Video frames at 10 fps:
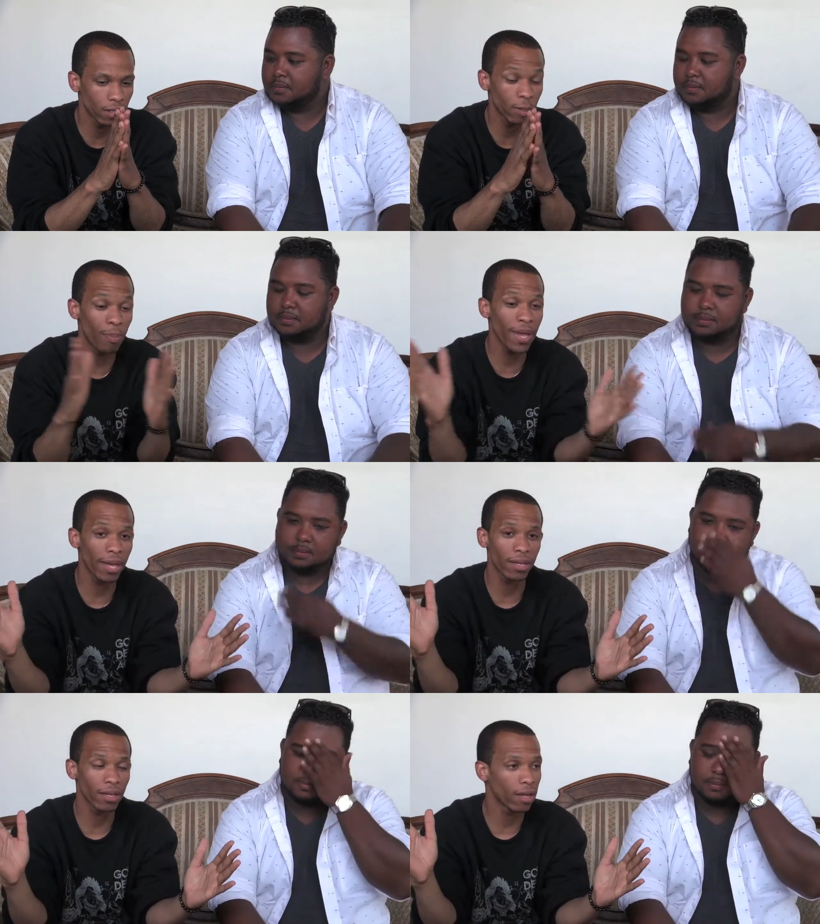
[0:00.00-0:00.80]
Speaker 1: the
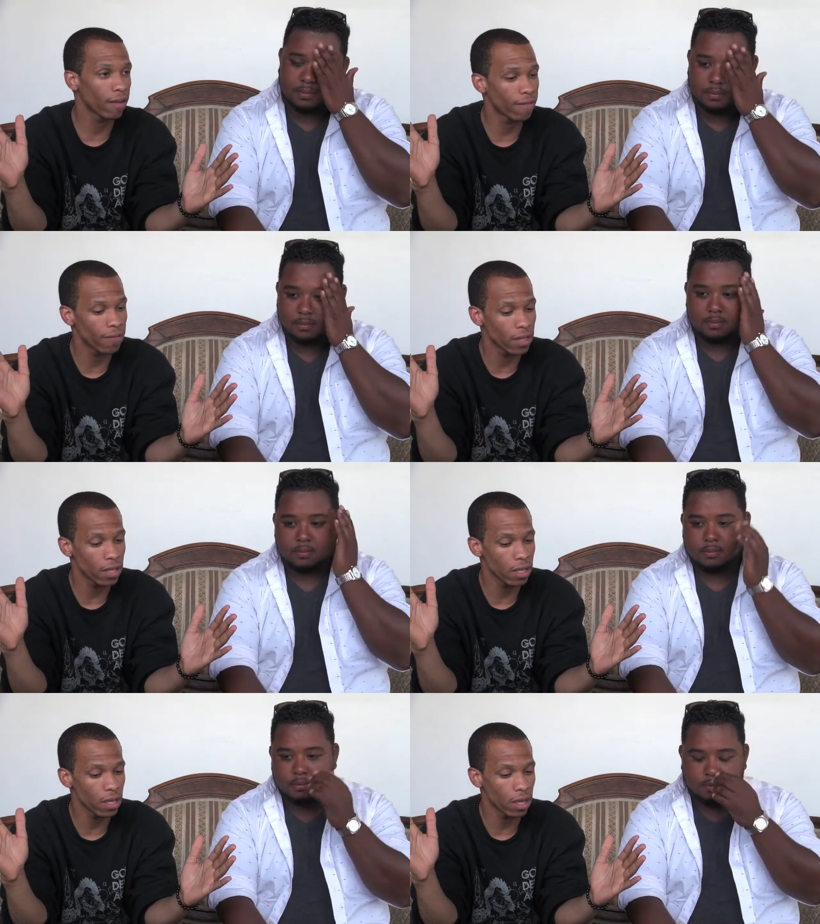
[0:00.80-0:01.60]
span of
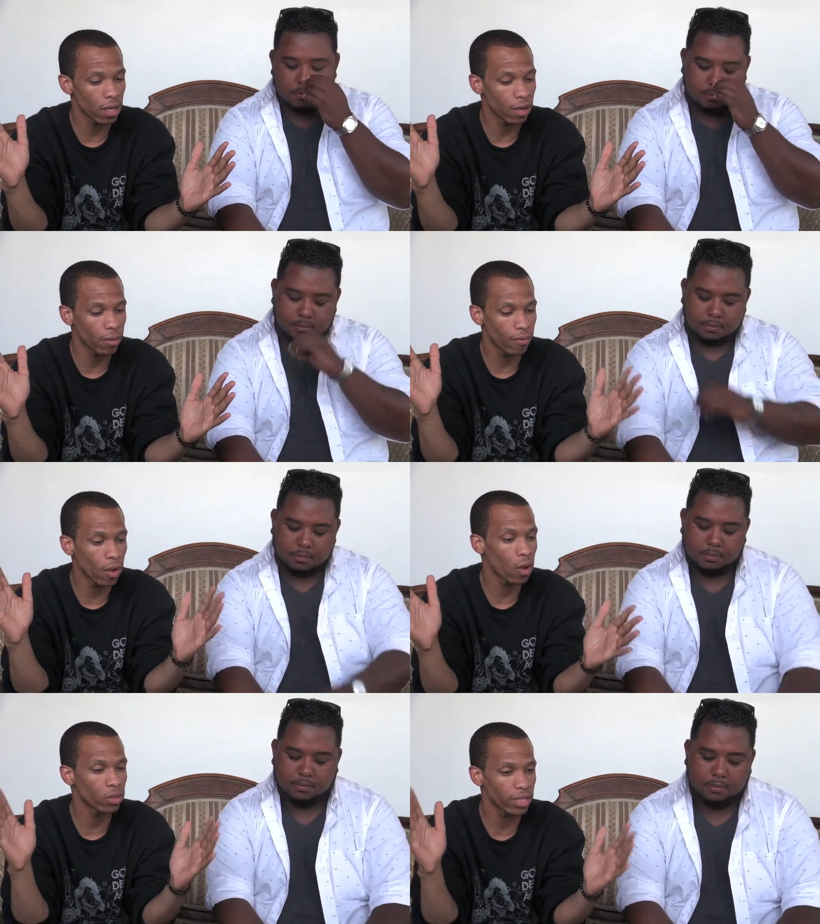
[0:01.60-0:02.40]
the uh, of the
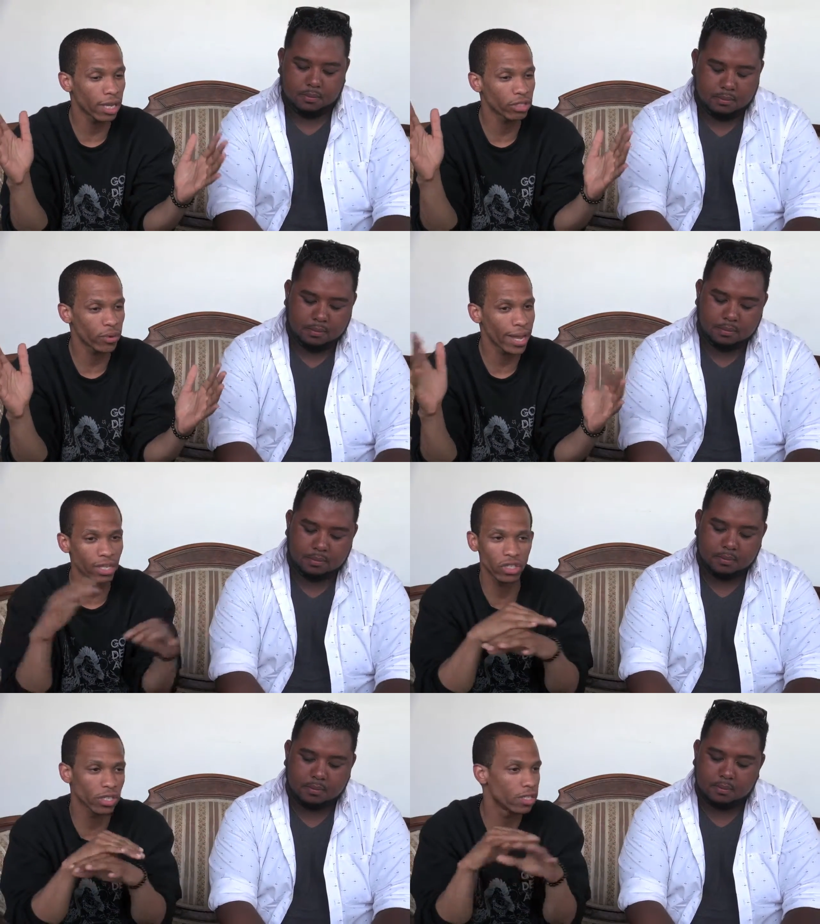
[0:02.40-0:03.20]
whole soundtrack
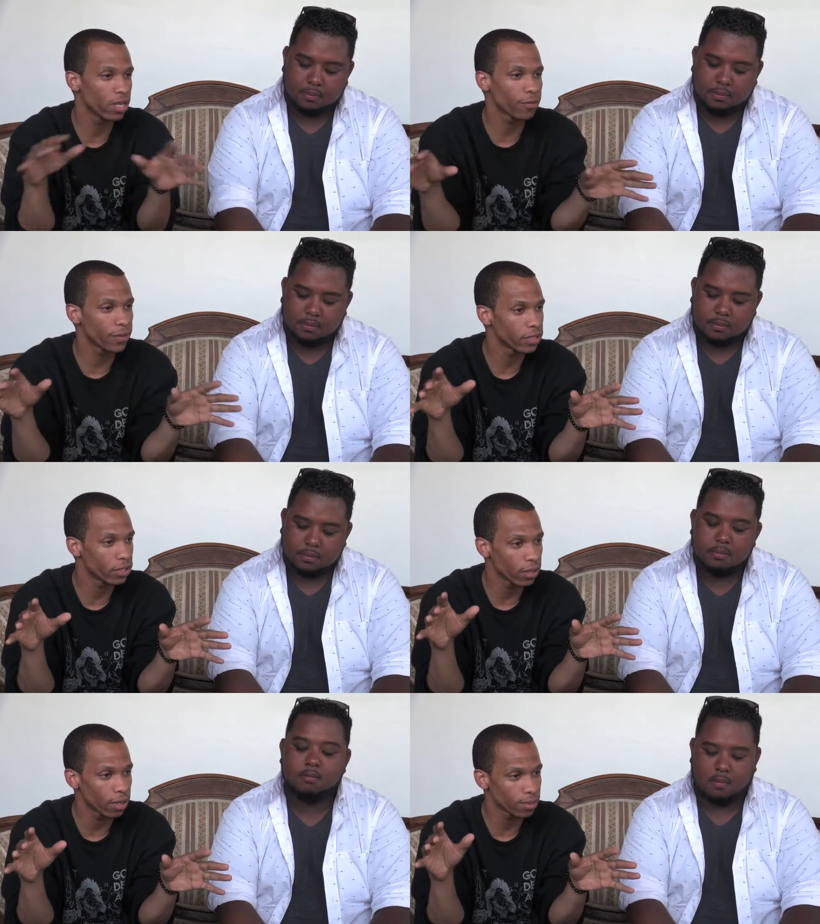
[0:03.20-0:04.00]
is just different.
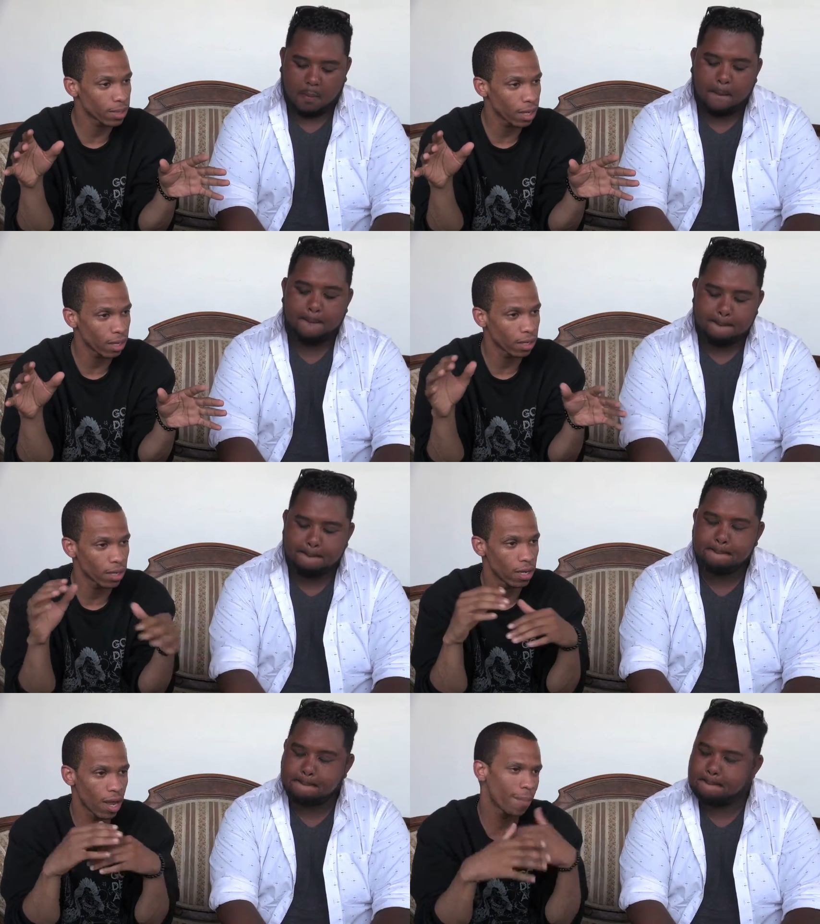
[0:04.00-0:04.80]
You know what I'm mm-hmm. saying?
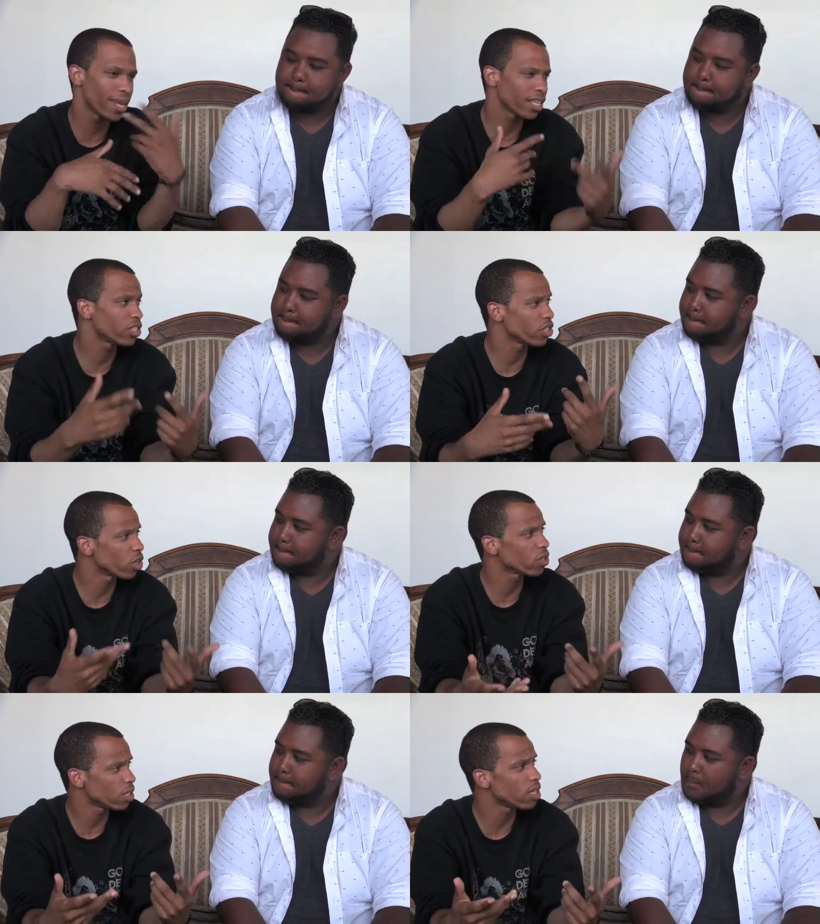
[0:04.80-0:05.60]
And I mean that's just
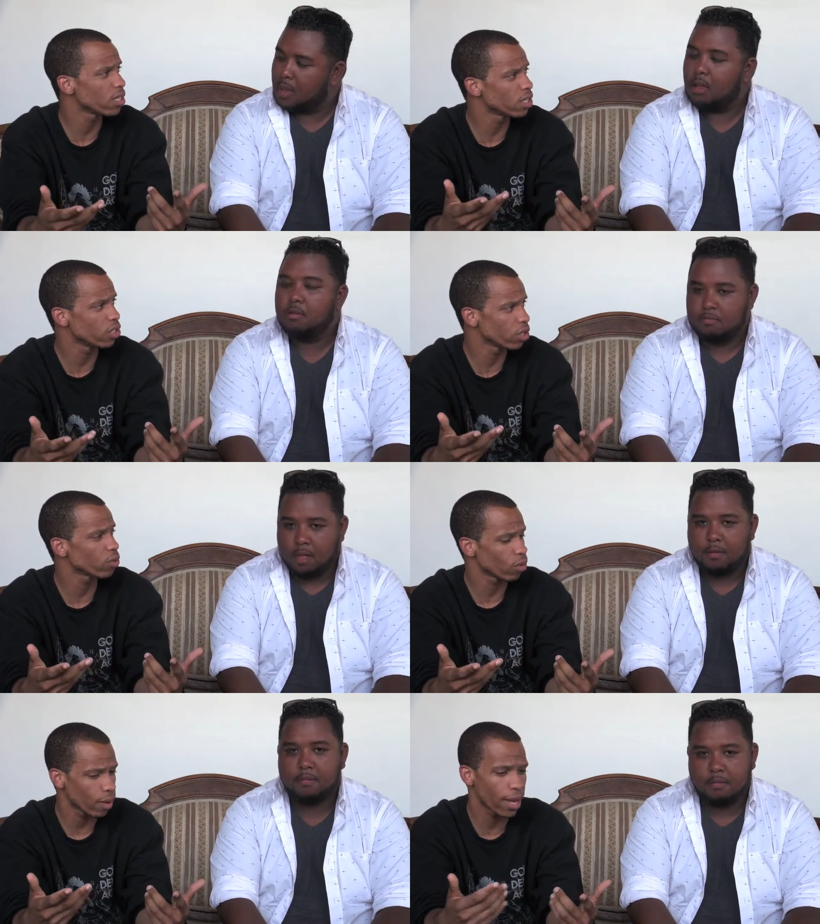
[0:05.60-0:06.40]
your steez in
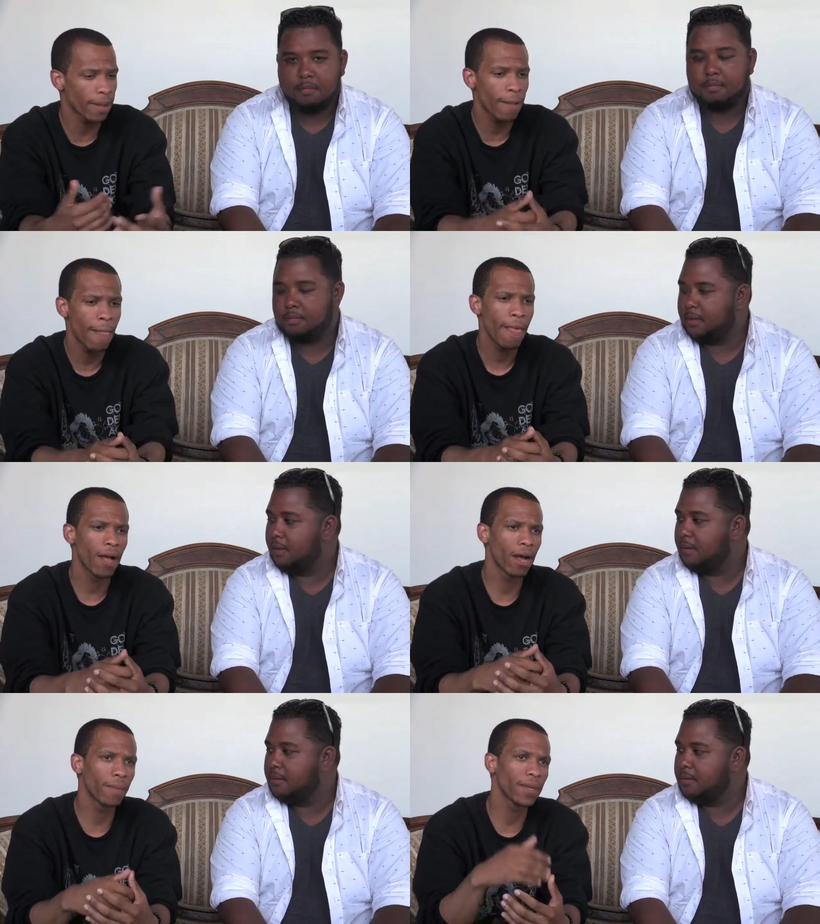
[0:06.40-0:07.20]
general, right?
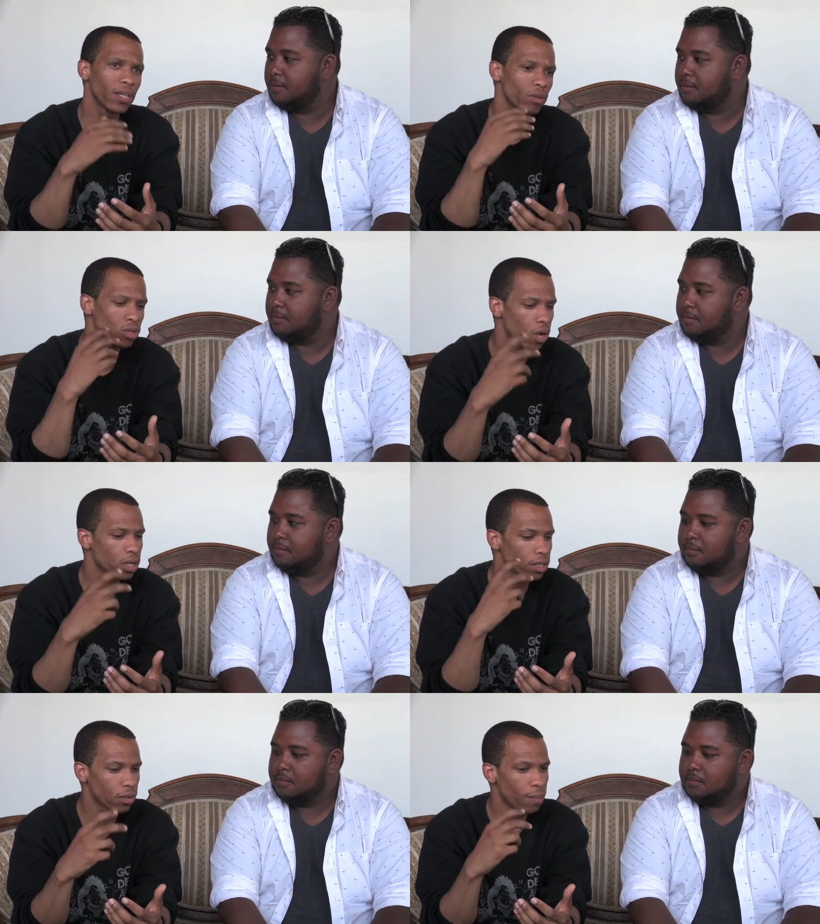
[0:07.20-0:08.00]
Um, can you talk
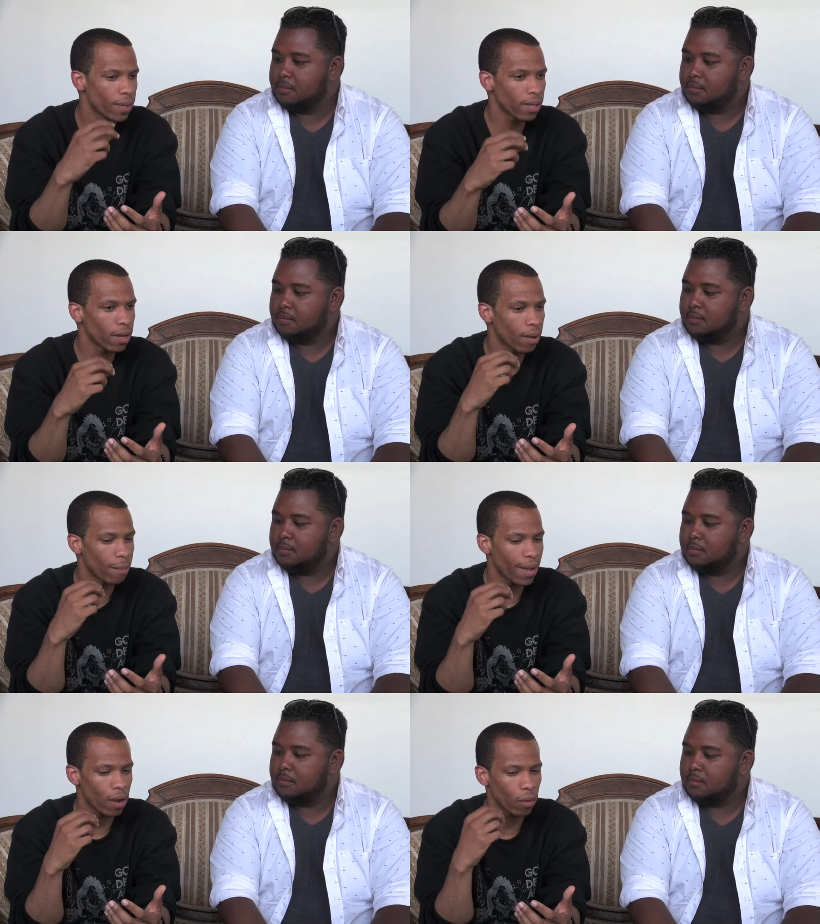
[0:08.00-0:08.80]
a little bit
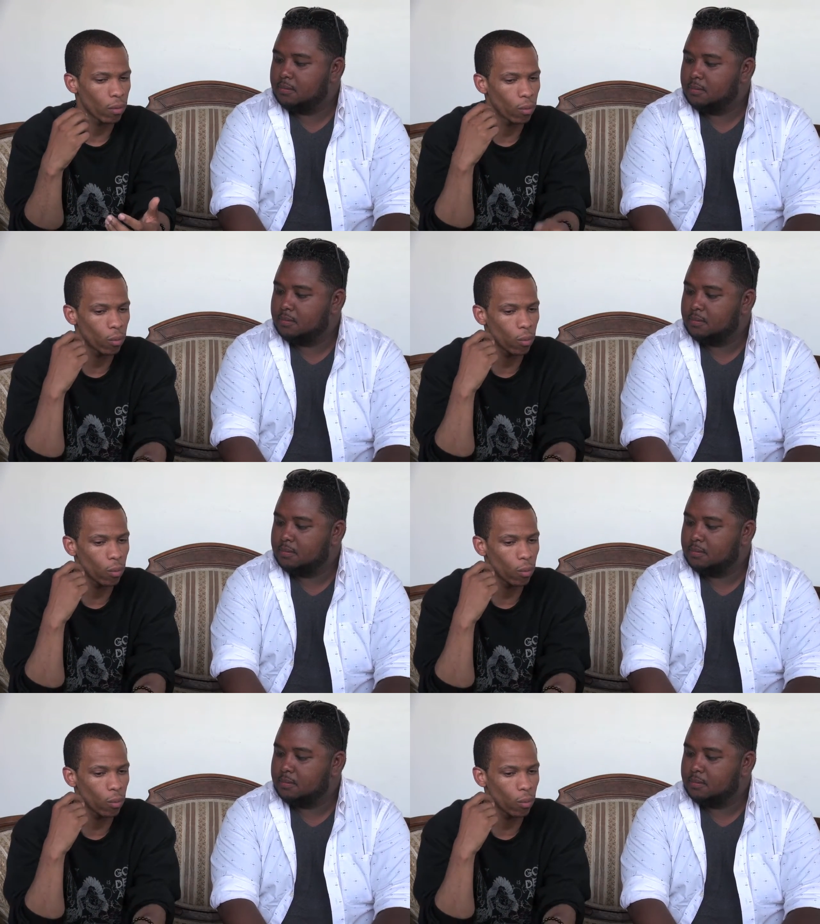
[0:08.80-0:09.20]
about